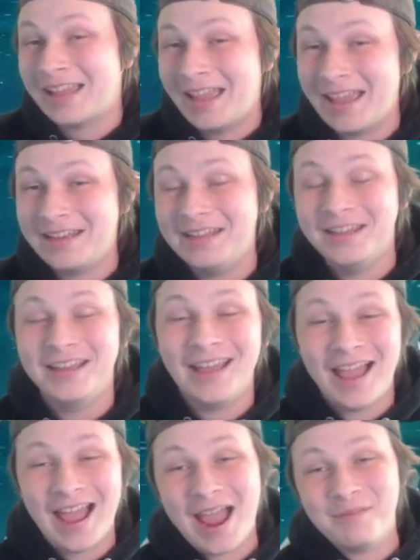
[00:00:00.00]
And
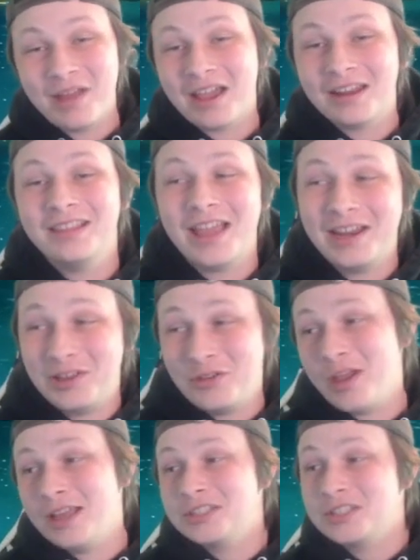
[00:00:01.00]
I'm not gonna lie to you
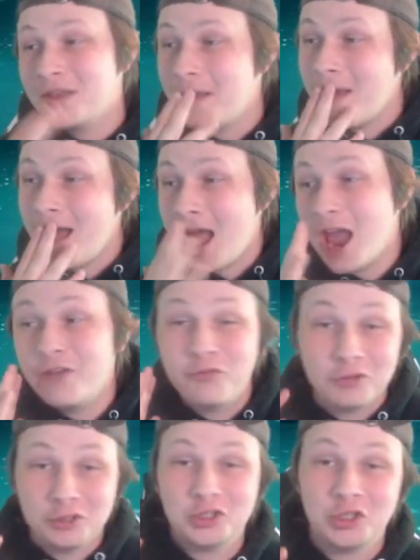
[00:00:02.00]
guys, I
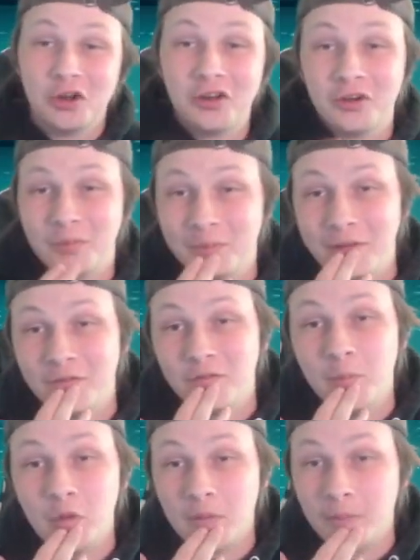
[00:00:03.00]
for sure underprepared for
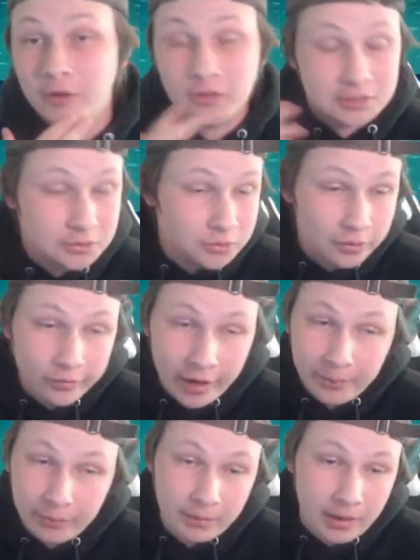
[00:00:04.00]
bulk up thunders. This is a
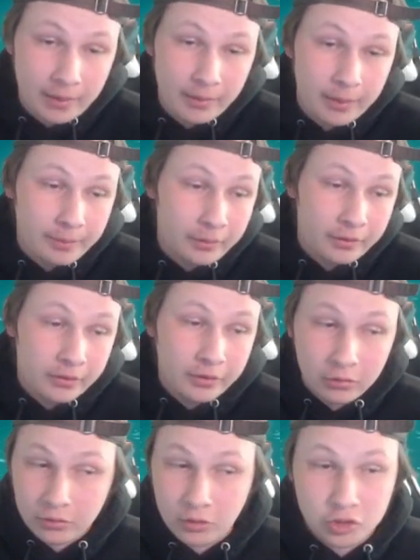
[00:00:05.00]
great bring by my opponent.
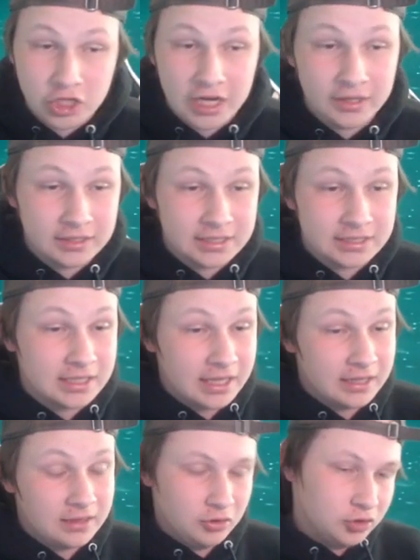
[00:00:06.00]
No, no shade in the sense
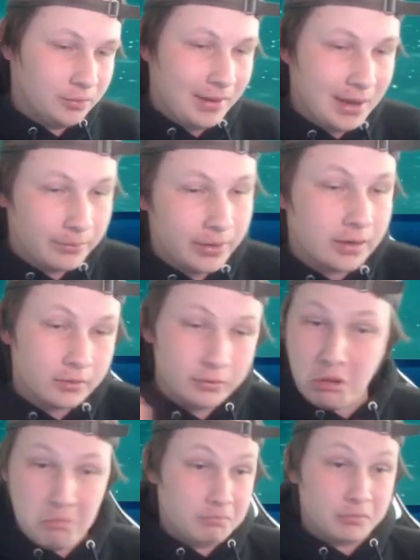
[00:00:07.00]
like, this is a bad bring.
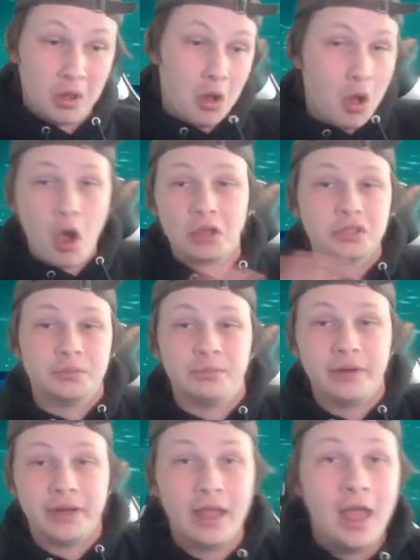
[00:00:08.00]
No. Awesome
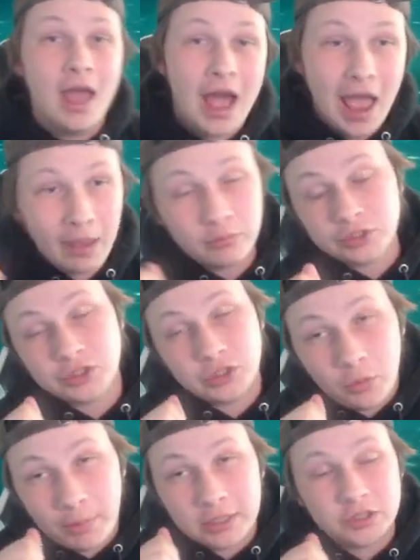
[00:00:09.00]
bring I was
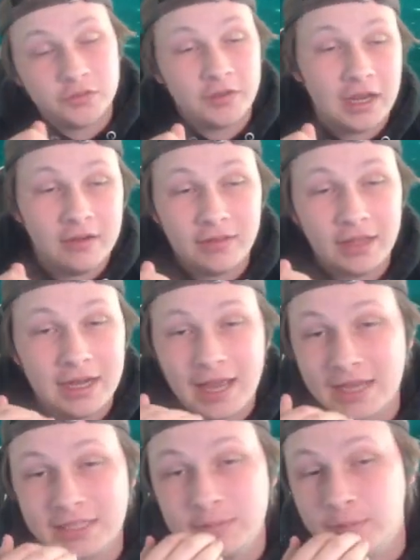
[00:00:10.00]
so petrified of like a
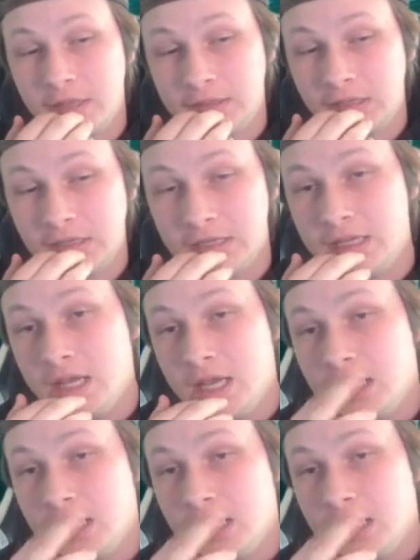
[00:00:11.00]
nasty plot Thundy.